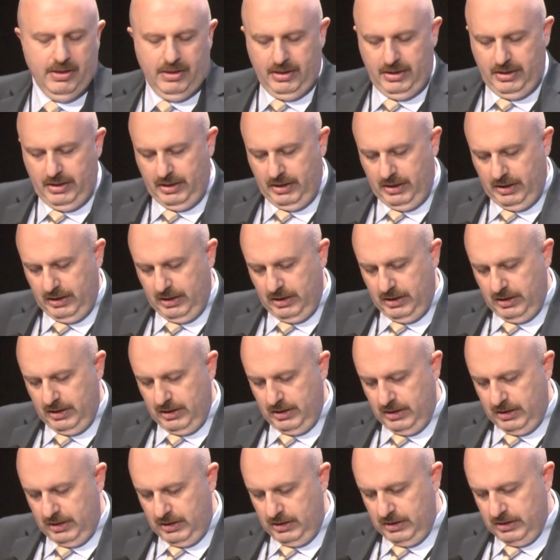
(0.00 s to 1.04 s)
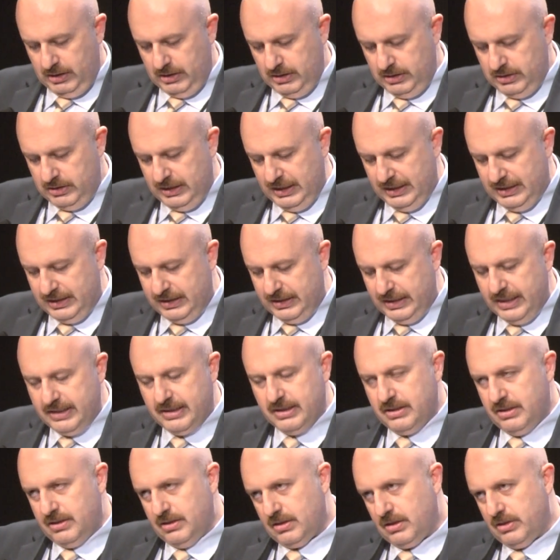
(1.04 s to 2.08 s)

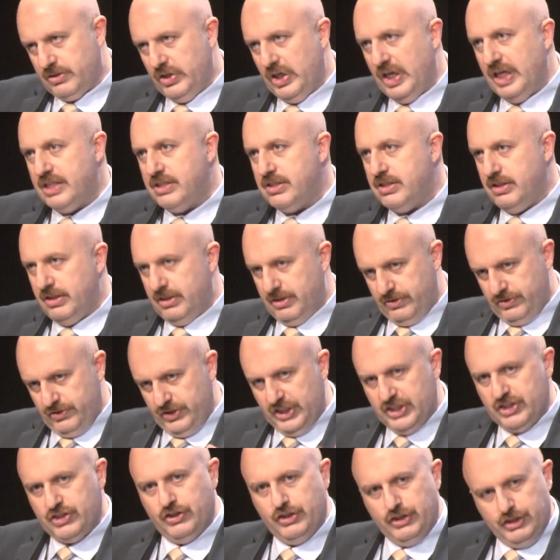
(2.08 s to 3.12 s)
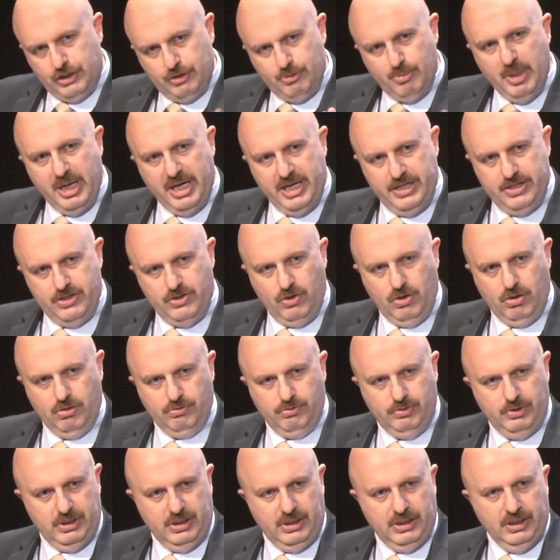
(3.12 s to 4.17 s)
That creates the richness base
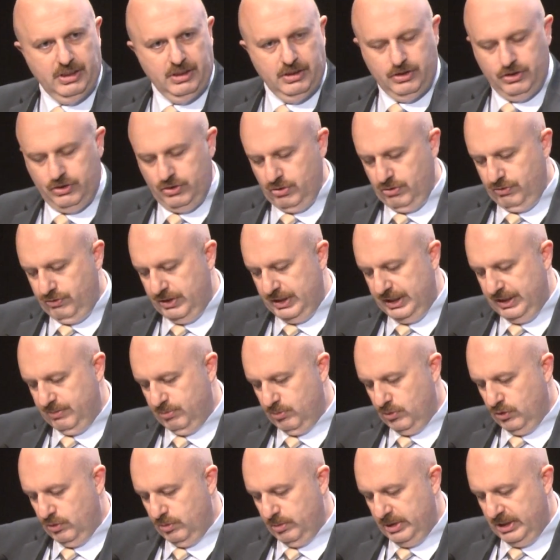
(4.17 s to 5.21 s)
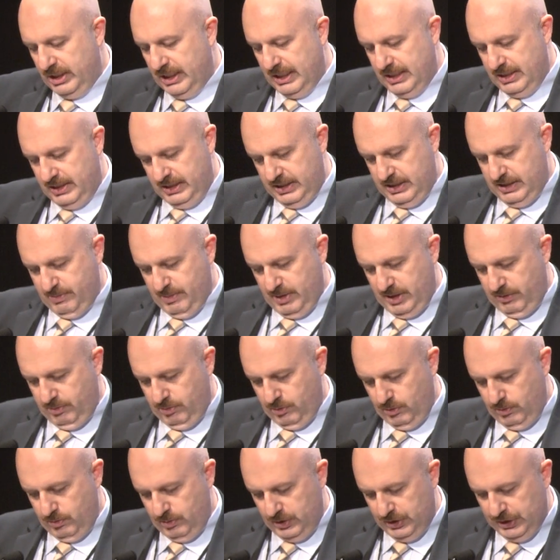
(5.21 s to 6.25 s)
of the Sufi movement and Hizmet
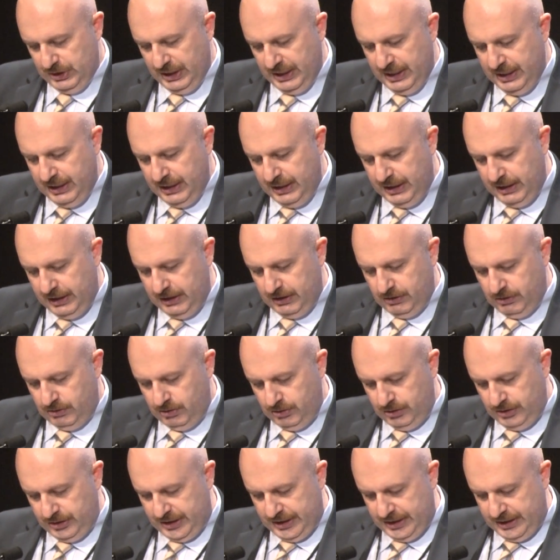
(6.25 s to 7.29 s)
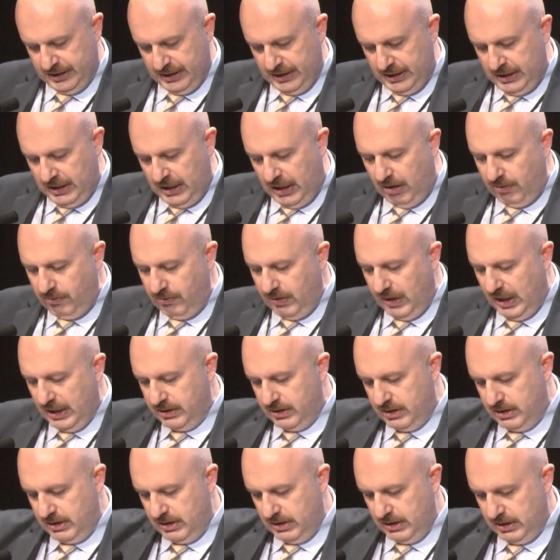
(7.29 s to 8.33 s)
movement in Turkey. I will
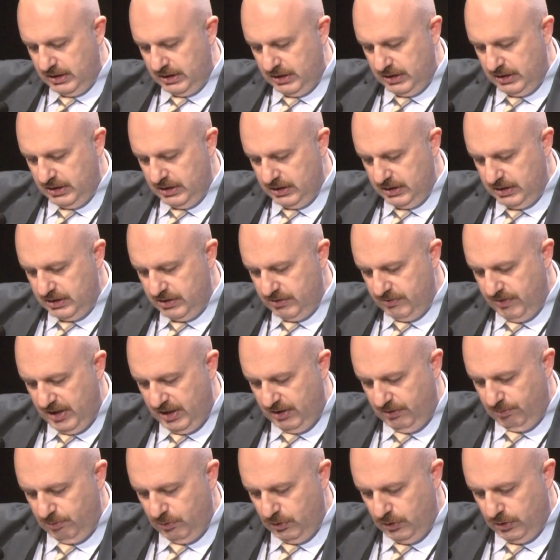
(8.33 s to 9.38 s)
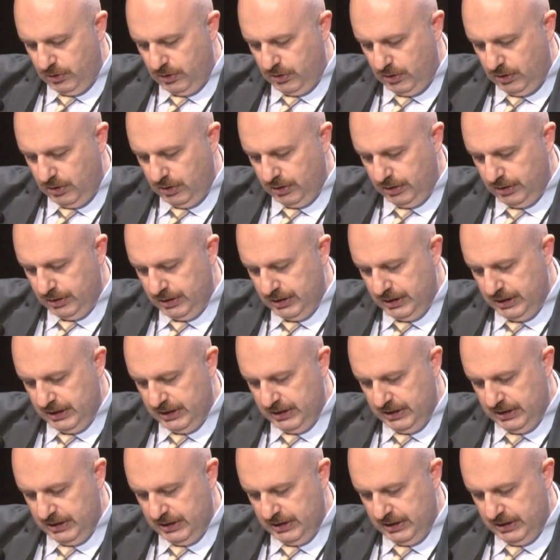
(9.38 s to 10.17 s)
not dwell more on